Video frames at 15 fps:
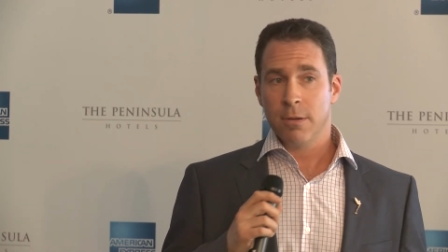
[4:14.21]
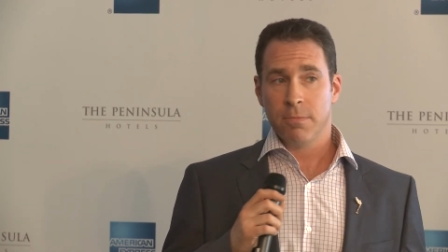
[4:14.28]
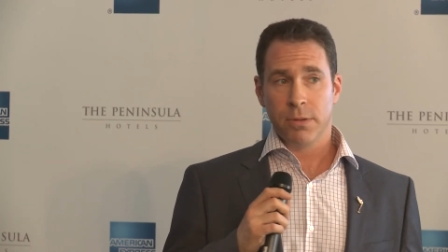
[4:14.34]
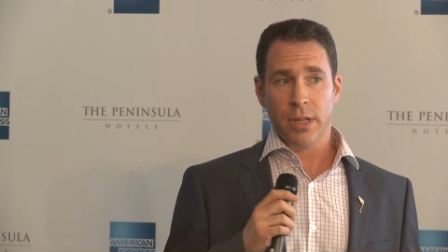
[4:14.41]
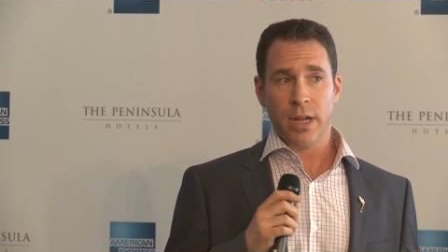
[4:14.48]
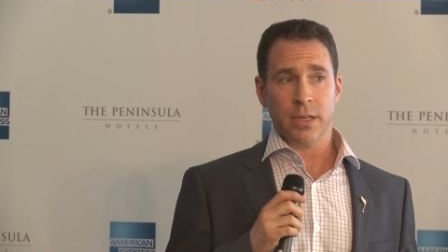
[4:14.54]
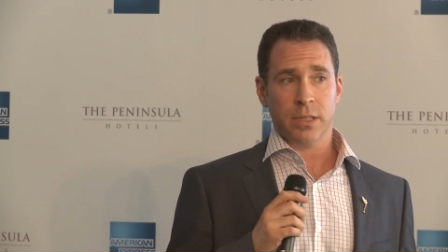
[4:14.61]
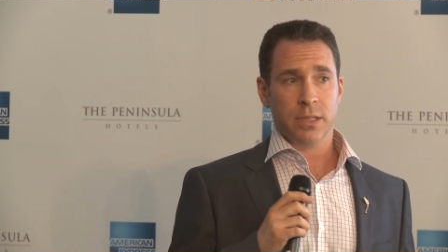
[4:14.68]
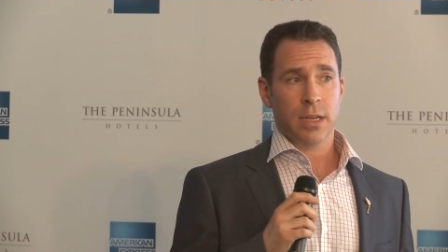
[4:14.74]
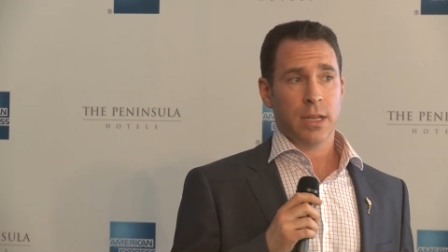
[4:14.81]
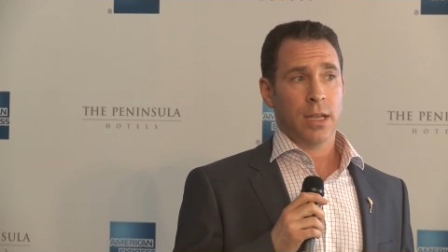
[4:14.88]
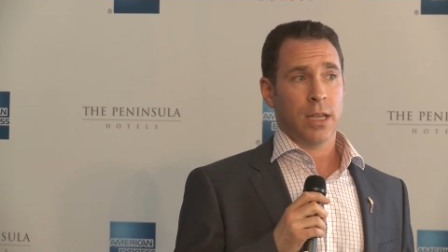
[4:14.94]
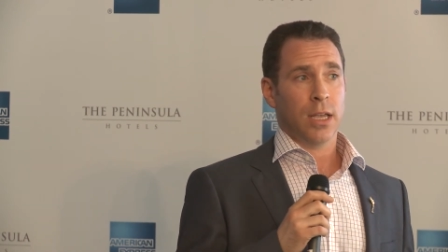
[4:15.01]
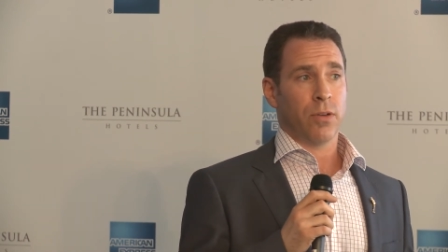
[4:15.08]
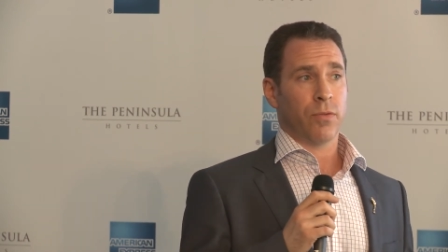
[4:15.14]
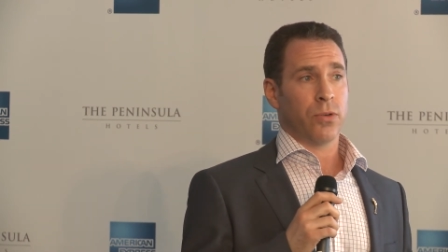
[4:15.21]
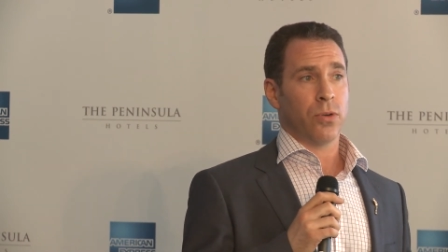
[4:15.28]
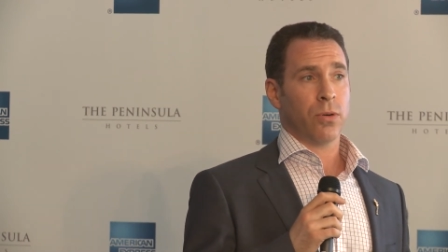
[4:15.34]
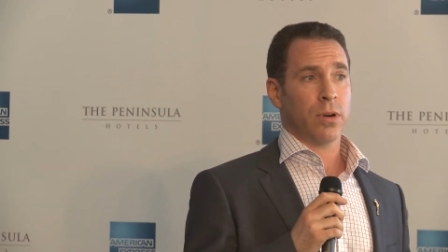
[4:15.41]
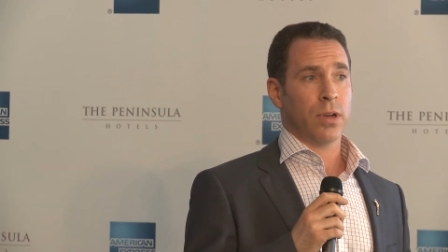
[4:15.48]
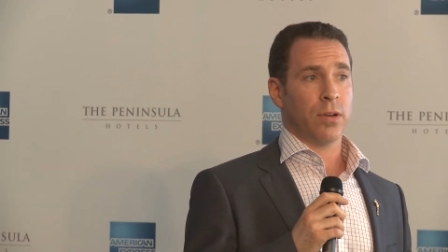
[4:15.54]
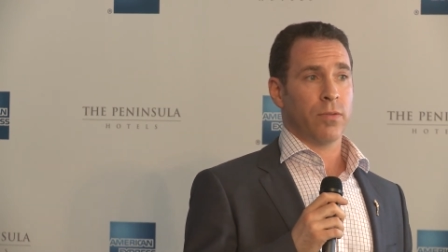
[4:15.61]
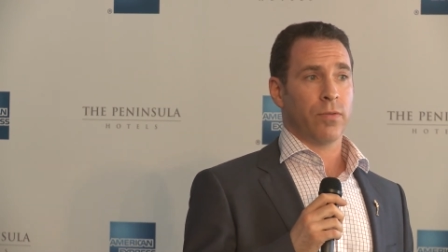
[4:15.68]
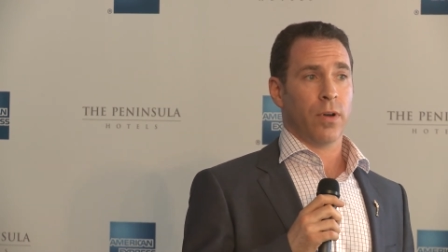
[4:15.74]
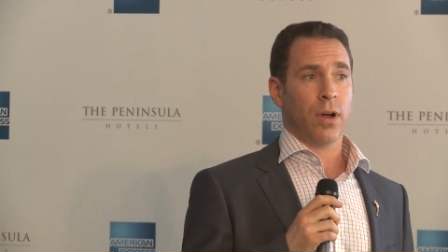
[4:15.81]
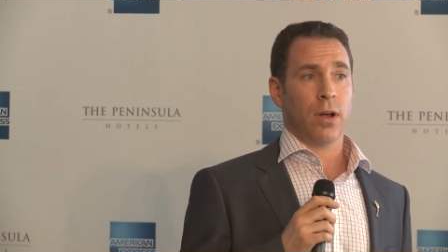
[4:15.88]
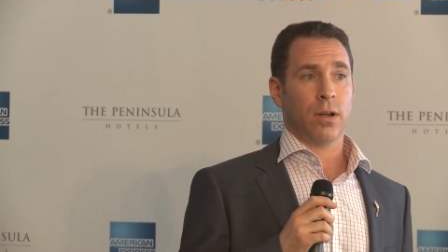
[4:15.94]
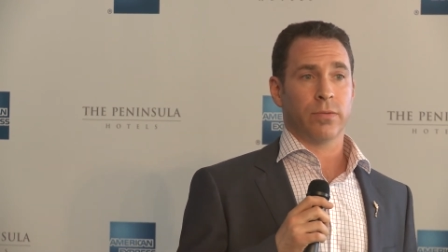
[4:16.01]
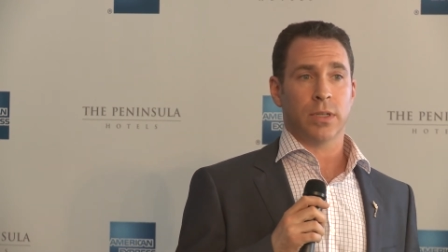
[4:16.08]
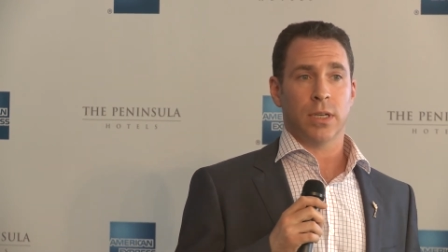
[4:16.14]
Plus, if you're
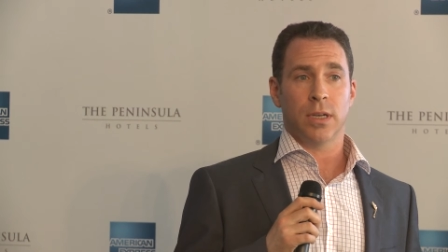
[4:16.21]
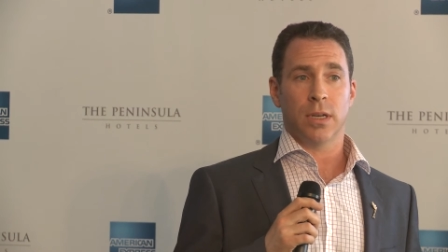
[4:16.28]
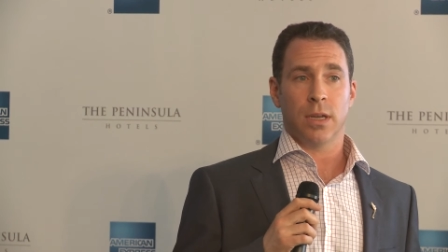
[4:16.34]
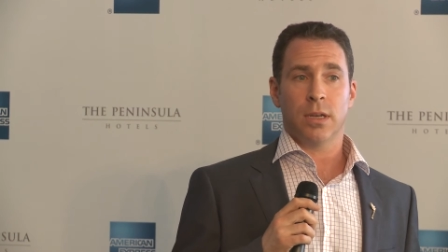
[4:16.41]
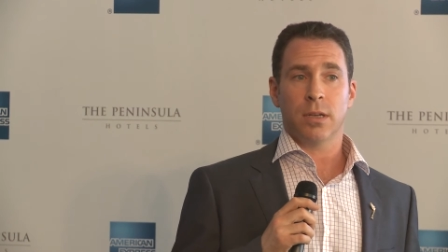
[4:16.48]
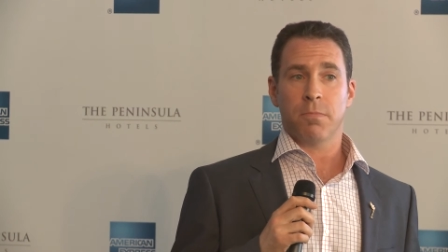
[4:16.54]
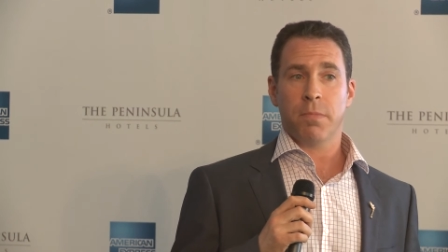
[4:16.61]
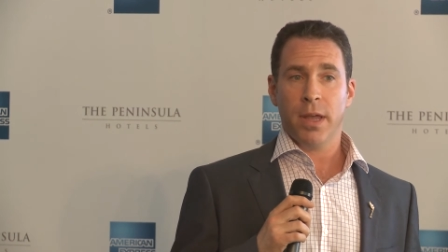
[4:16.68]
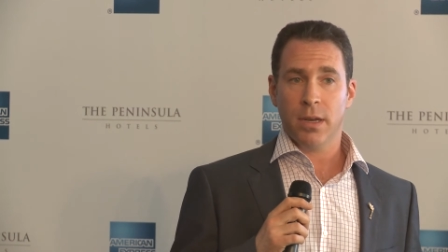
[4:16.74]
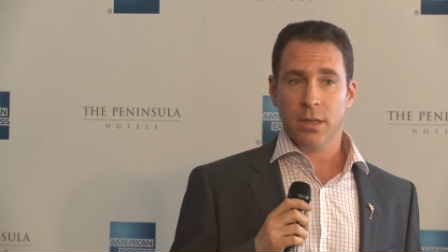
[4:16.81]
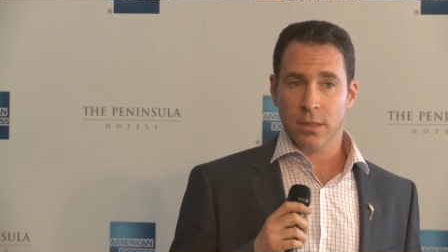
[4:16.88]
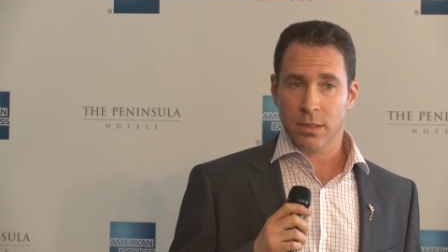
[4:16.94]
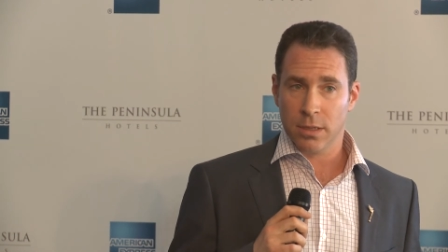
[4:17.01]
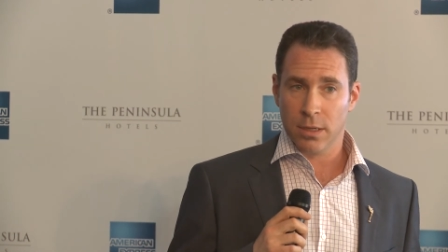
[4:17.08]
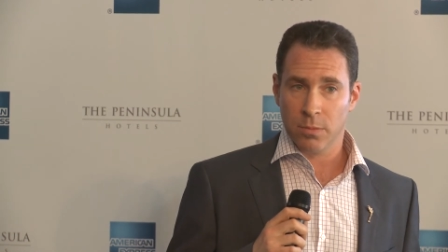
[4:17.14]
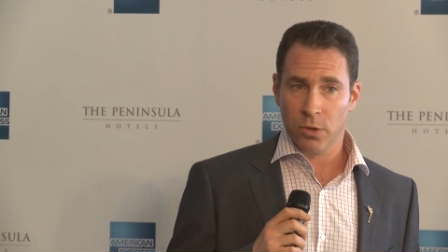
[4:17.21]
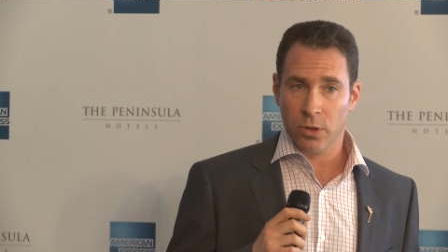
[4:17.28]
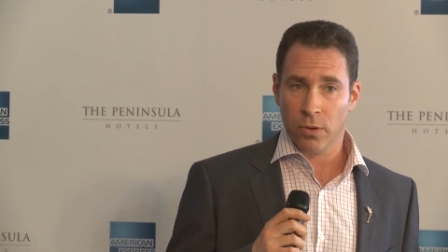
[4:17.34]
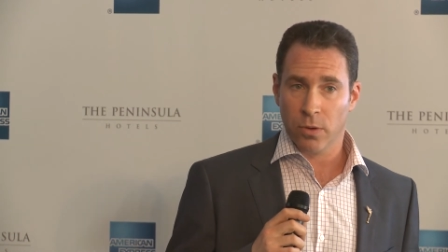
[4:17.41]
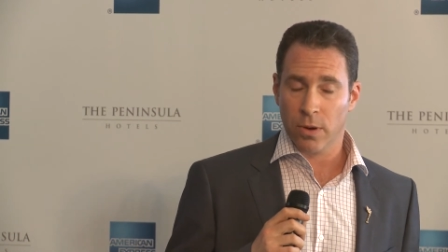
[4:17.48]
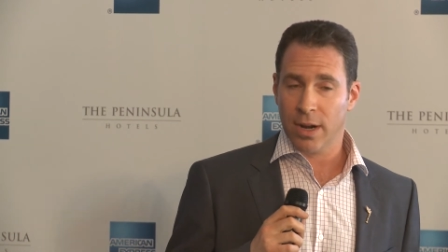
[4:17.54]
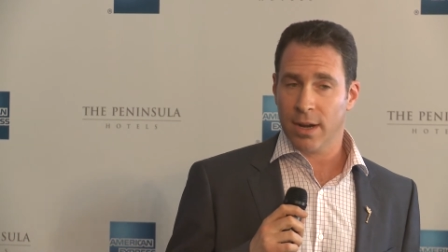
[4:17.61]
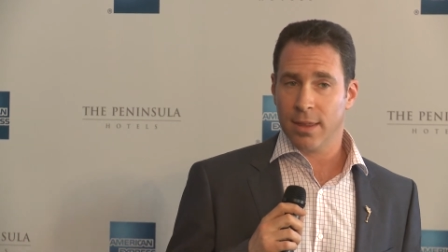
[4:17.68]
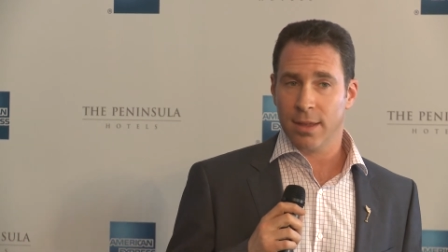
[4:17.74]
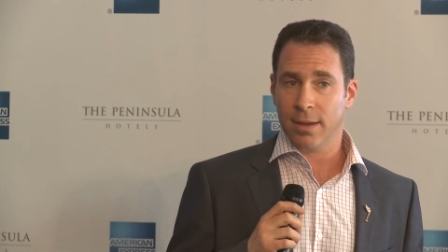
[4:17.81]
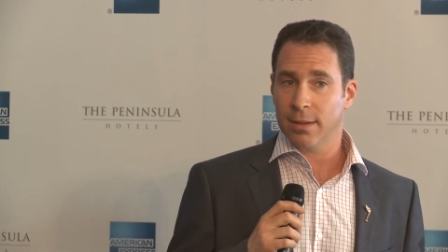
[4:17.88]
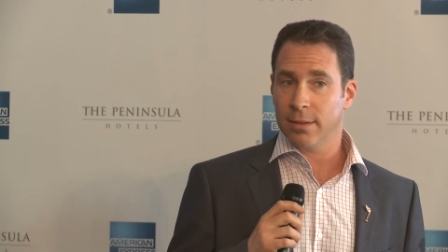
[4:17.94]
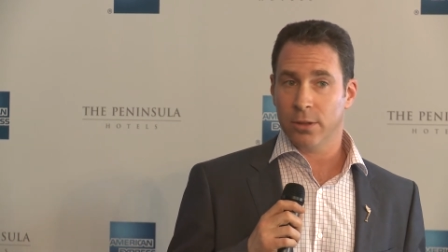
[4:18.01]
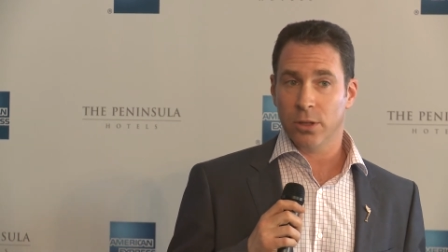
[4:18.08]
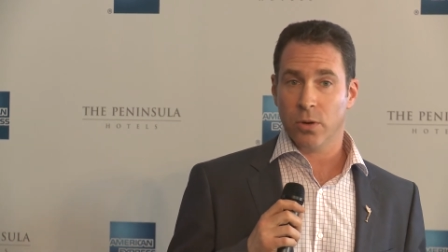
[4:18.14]
involved in independent cinema or
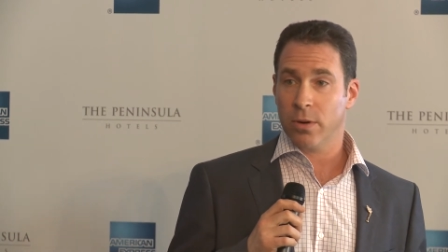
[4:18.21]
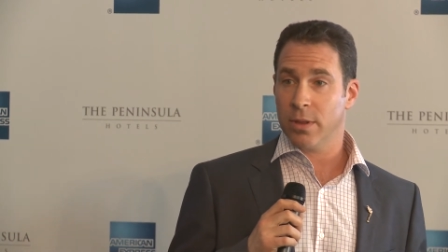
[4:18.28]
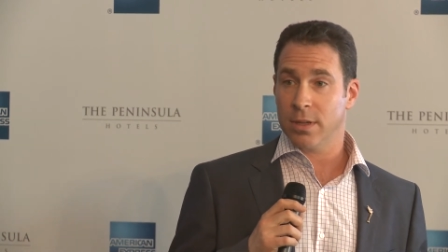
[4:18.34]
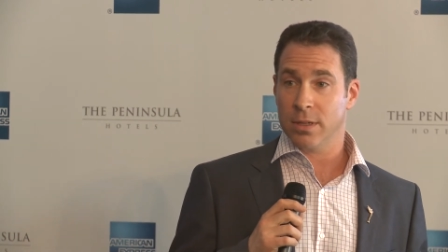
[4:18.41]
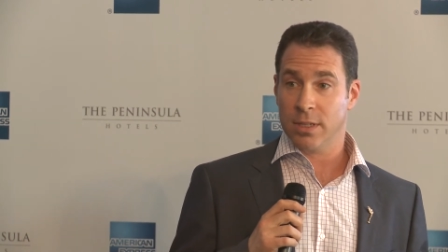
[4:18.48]
anything lower than,